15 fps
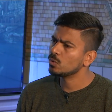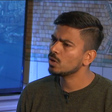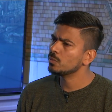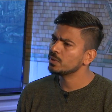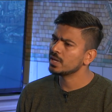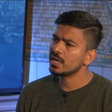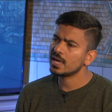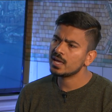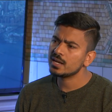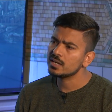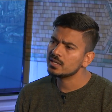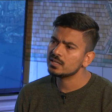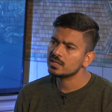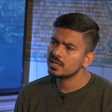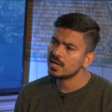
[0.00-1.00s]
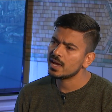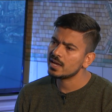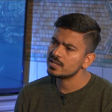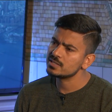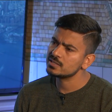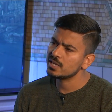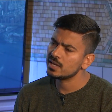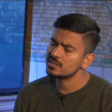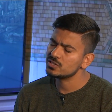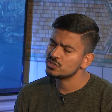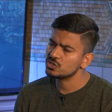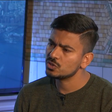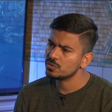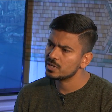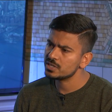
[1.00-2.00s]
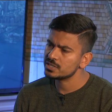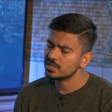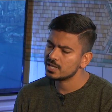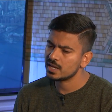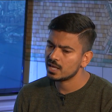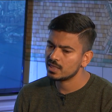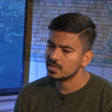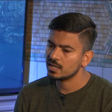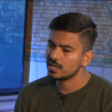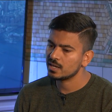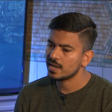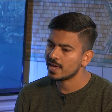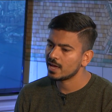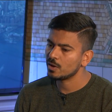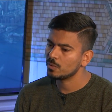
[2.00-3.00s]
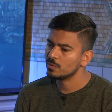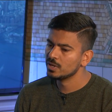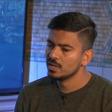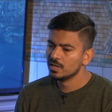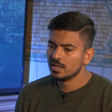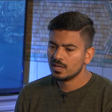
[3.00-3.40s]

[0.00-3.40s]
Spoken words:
where we're headed as a generation. And I think now